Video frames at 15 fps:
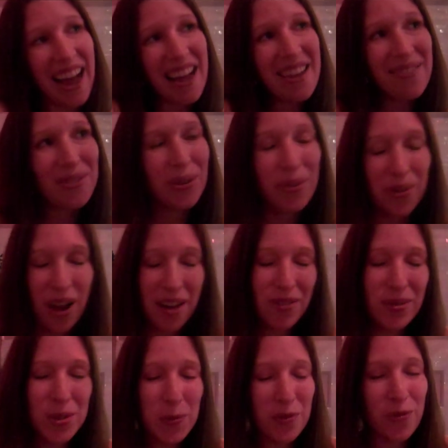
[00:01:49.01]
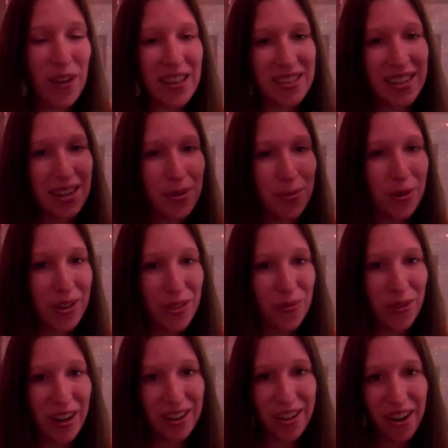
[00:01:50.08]
I've always been fascinated with
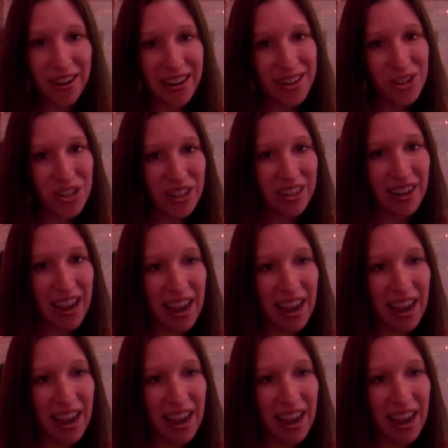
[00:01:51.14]
reincarnation.